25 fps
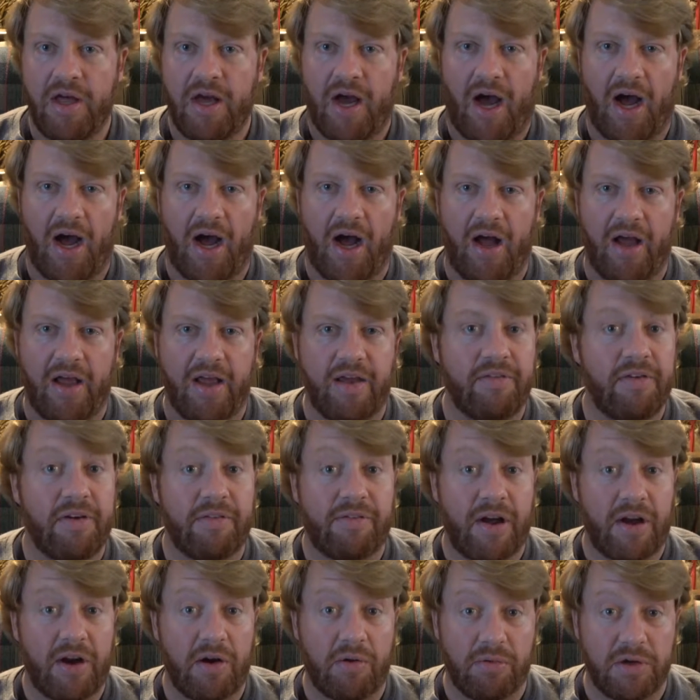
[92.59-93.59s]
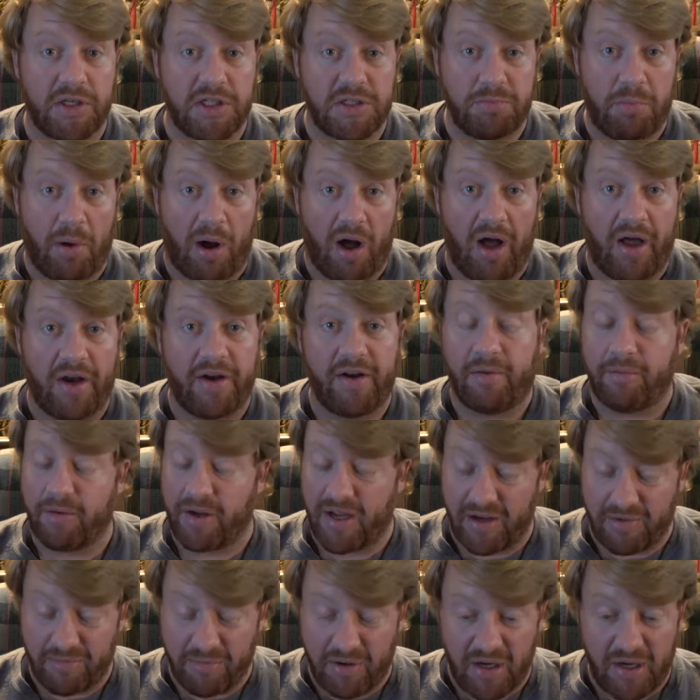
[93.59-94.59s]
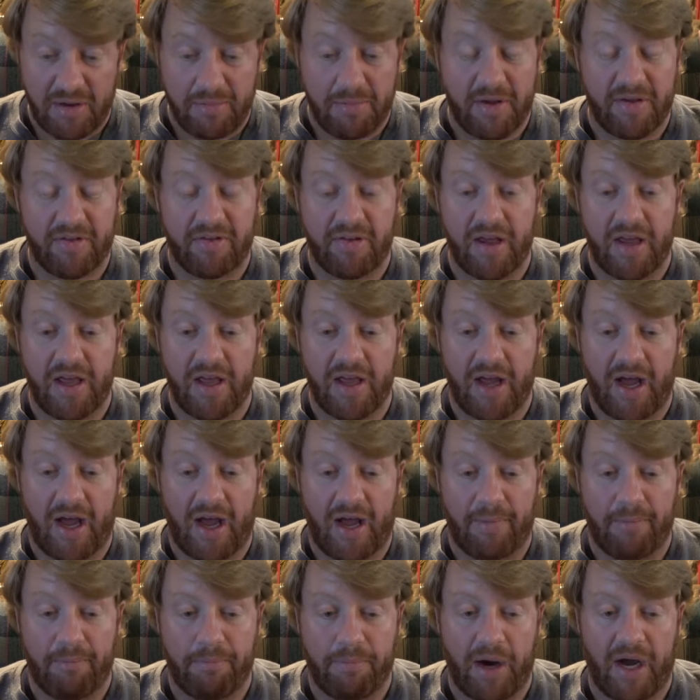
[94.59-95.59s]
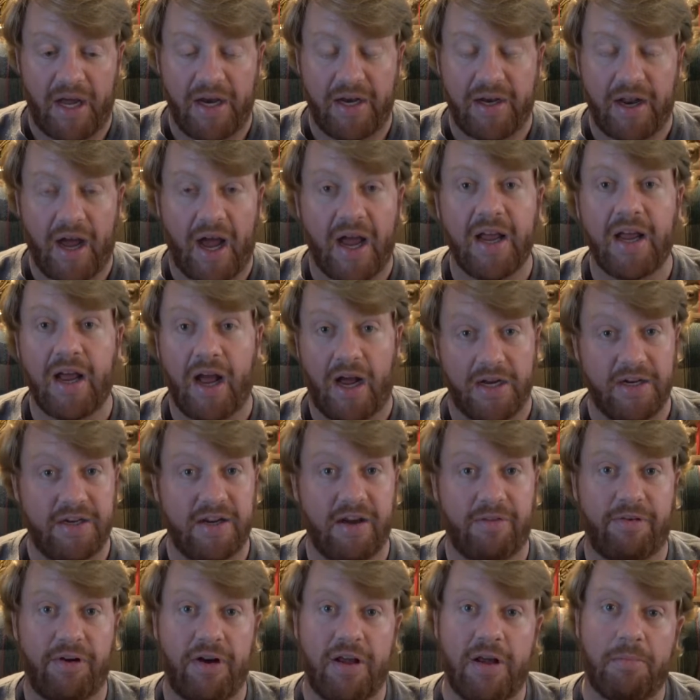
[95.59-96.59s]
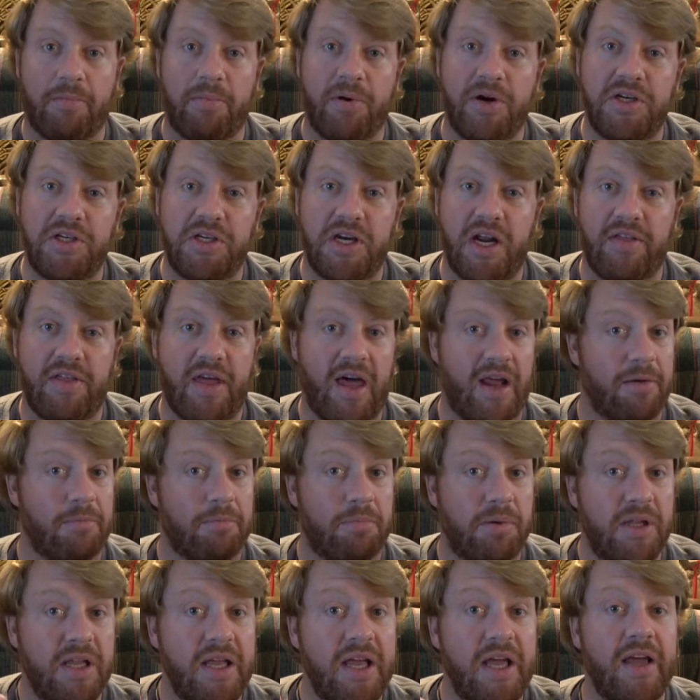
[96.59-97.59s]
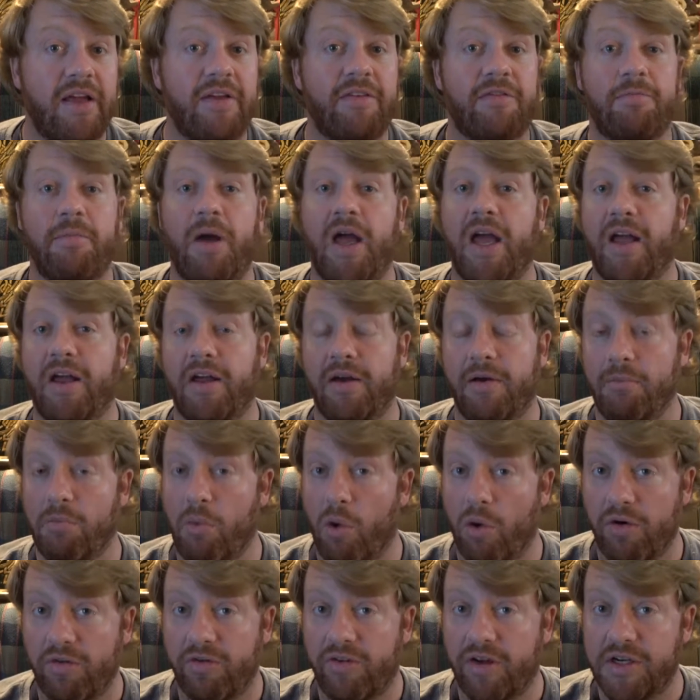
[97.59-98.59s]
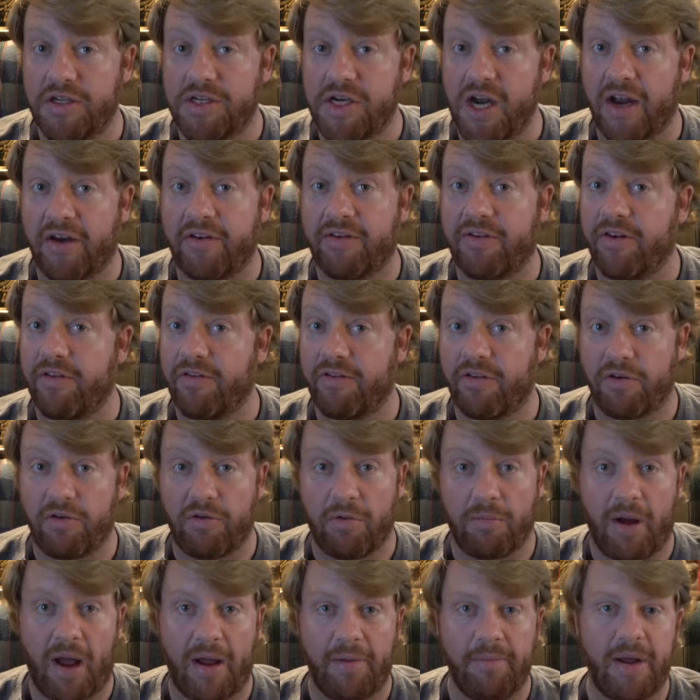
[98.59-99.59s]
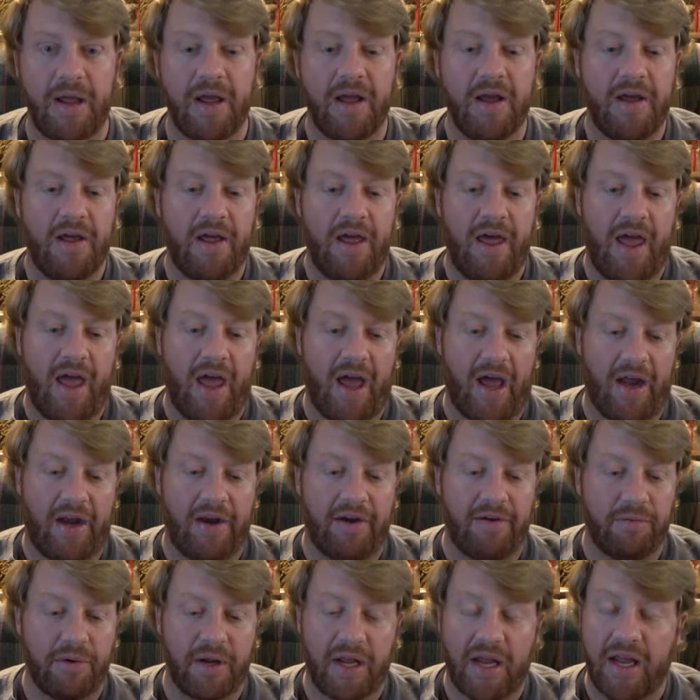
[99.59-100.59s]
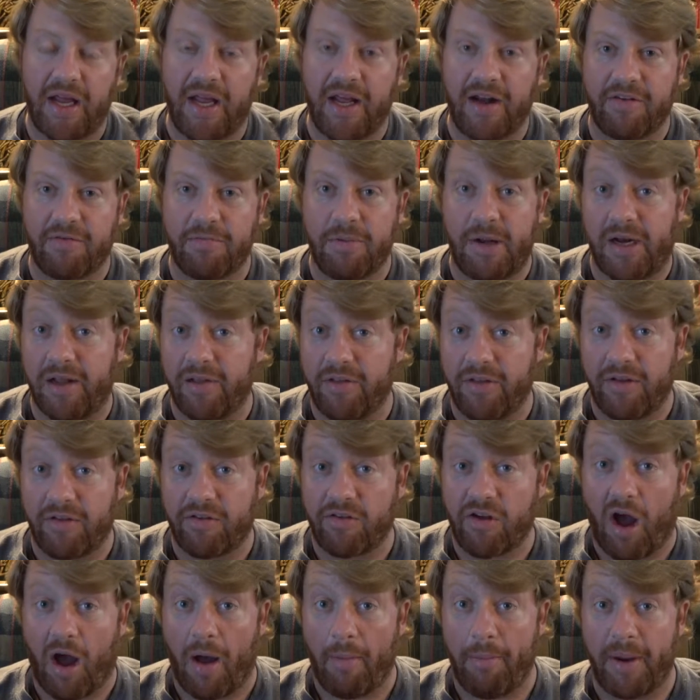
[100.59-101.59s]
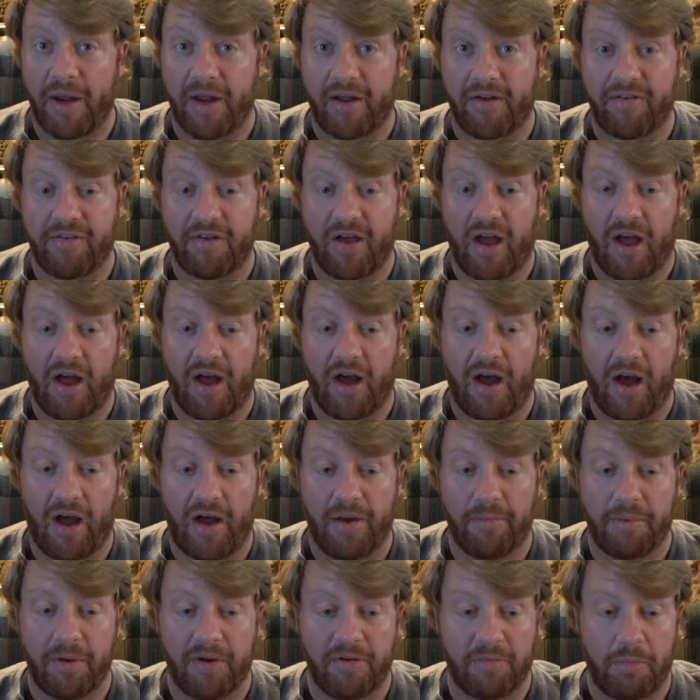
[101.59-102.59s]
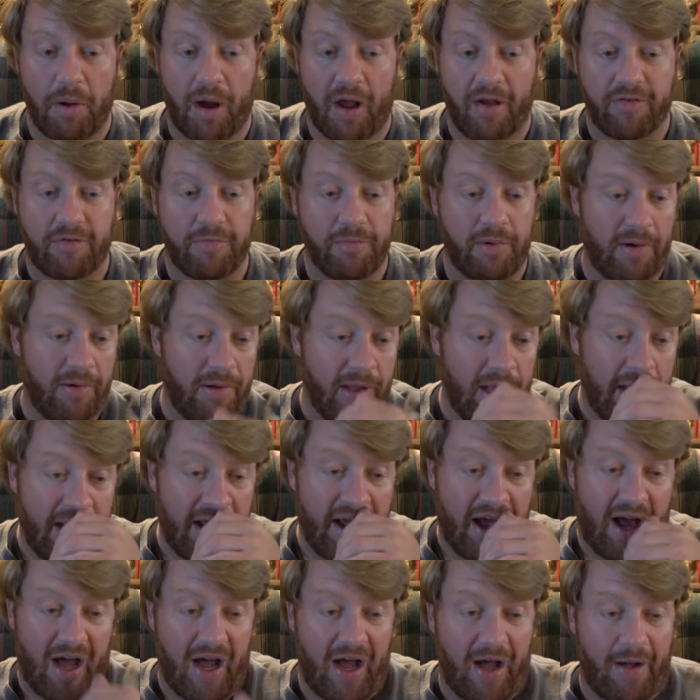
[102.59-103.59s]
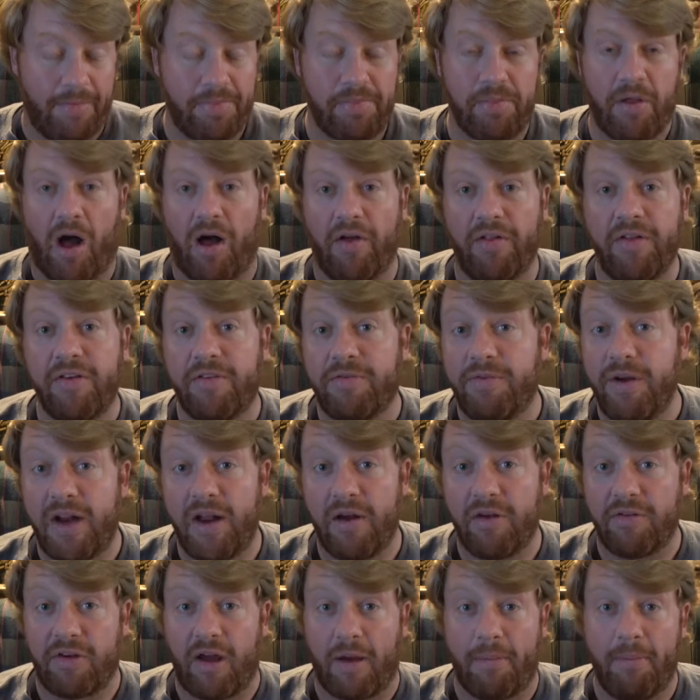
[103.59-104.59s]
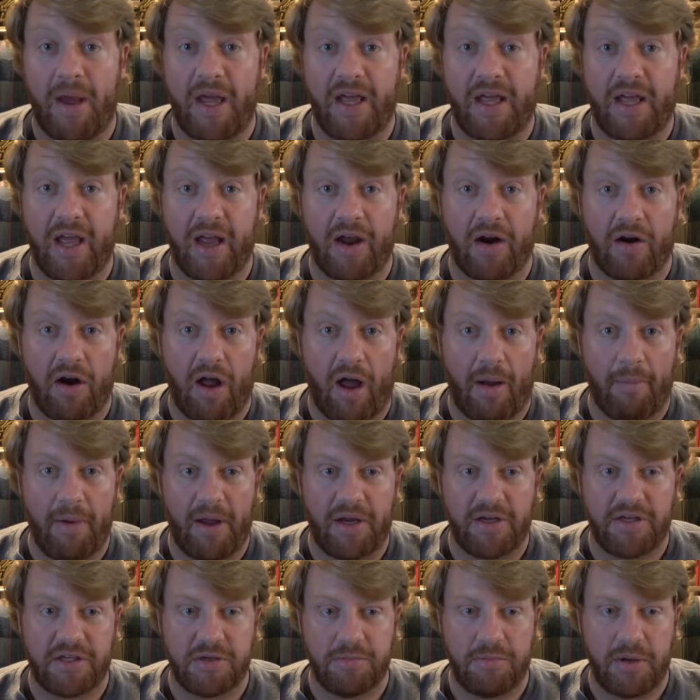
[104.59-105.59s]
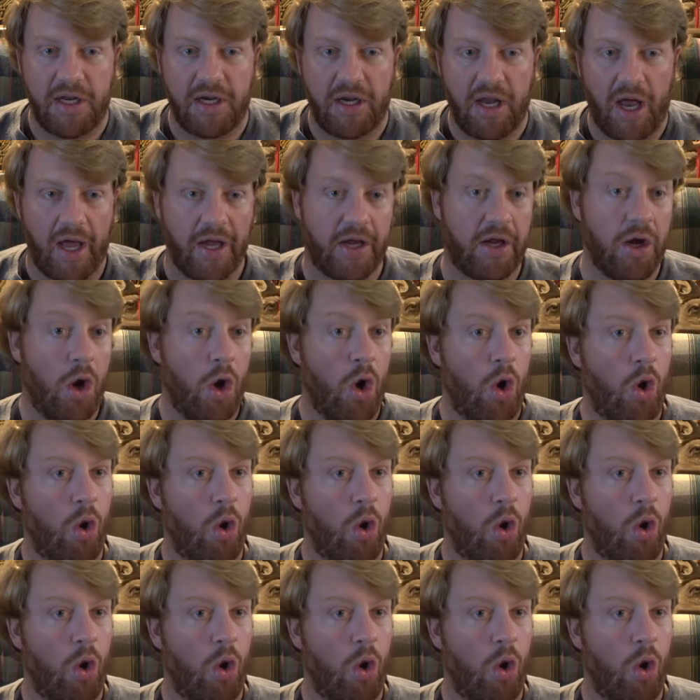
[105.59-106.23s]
Uh, even if I don't respond, I get really busy, uh, but I, I definitely appreciate that. And please make more suggestions and remind me, and we can get as many of these topics uh, up as possible. Uh, all these videos I'm making are not meant to be like